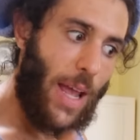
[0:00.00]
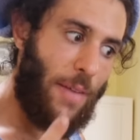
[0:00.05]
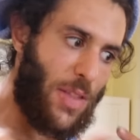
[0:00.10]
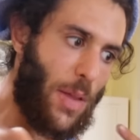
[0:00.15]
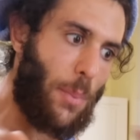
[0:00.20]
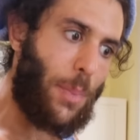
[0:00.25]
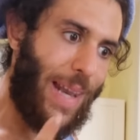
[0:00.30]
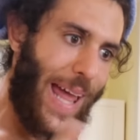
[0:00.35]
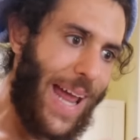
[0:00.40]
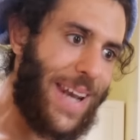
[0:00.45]
If the
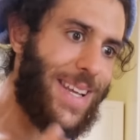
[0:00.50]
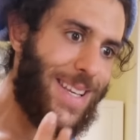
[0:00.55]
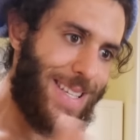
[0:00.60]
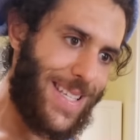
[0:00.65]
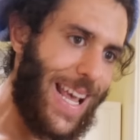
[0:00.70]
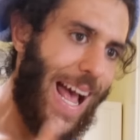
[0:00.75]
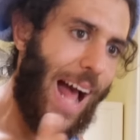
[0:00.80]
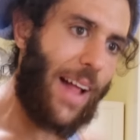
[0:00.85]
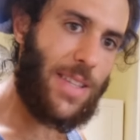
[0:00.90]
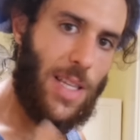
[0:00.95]
blender
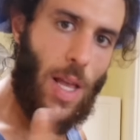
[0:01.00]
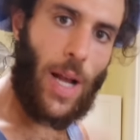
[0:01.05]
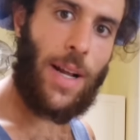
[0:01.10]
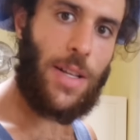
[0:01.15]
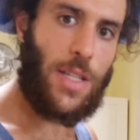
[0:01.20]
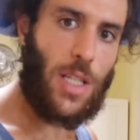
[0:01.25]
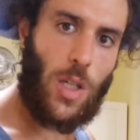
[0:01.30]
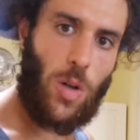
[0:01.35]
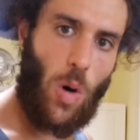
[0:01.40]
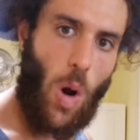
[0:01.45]
sounds like
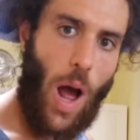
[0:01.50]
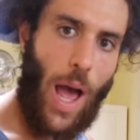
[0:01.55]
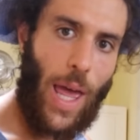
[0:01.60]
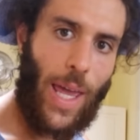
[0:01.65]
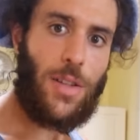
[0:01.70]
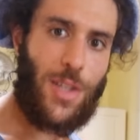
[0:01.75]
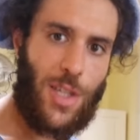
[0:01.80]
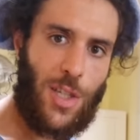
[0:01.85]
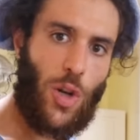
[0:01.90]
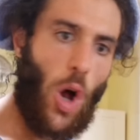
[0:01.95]
it's
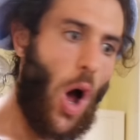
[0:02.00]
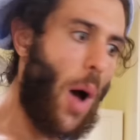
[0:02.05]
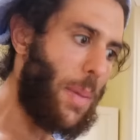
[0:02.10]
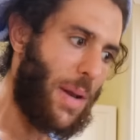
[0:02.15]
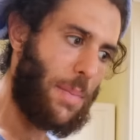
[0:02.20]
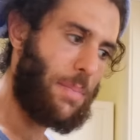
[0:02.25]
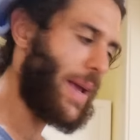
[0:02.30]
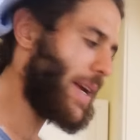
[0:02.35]
crying, stop and